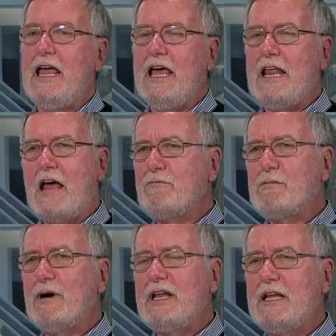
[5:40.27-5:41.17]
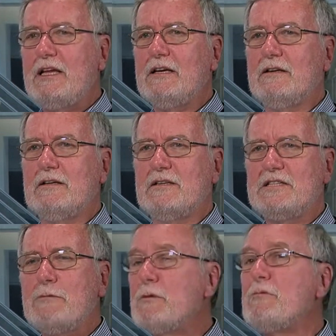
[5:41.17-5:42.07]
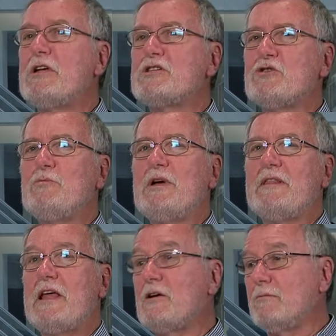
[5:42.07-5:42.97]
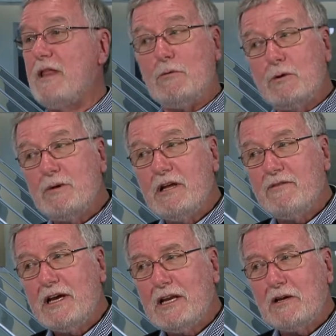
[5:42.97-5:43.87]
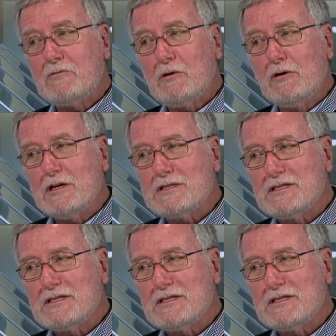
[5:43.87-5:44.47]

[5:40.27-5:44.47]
and everybody seemed to be assuming they, they would be invited, of course.